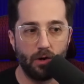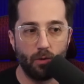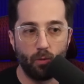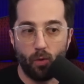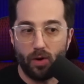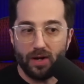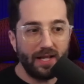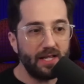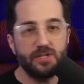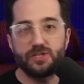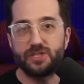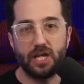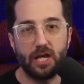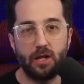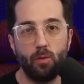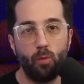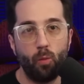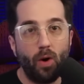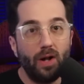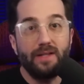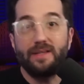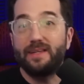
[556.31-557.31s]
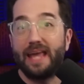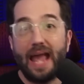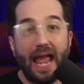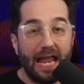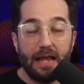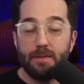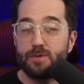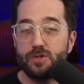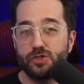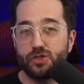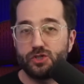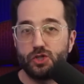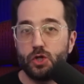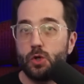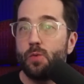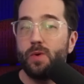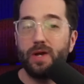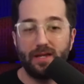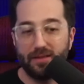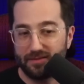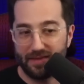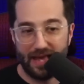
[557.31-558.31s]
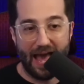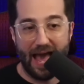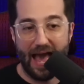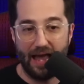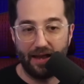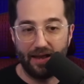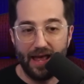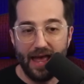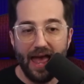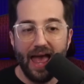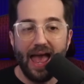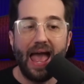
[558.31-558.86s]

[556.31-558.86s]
What is it? What game is doing that?